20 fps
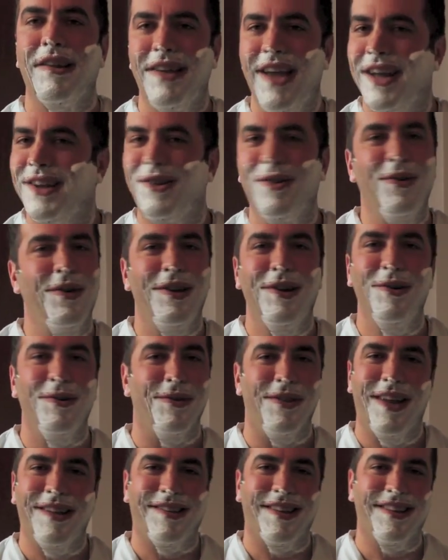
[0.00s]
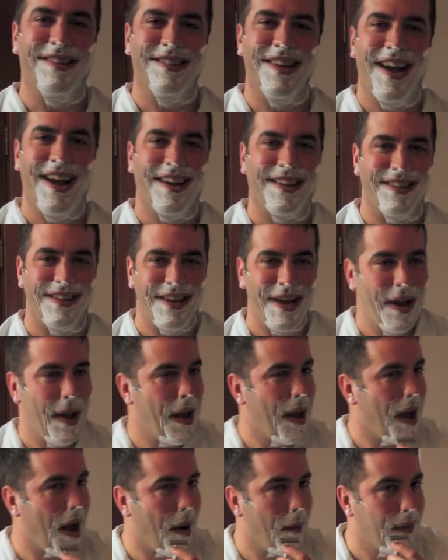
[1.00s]
Yeah, do you. That's exactly.
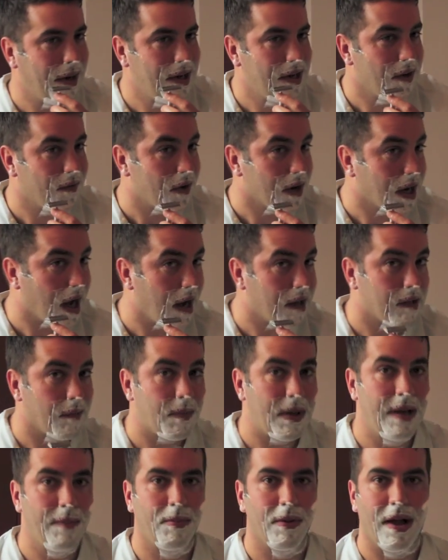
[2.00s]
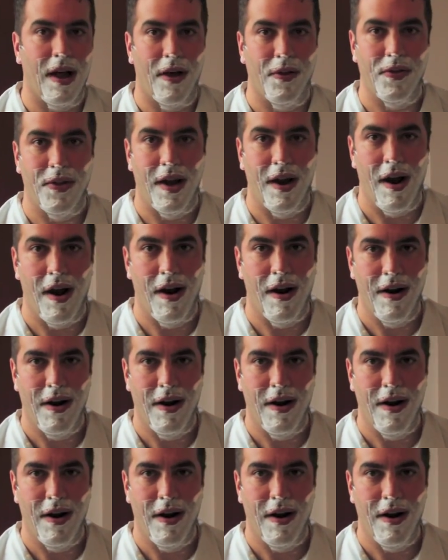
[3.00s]
How many different kinds of people out there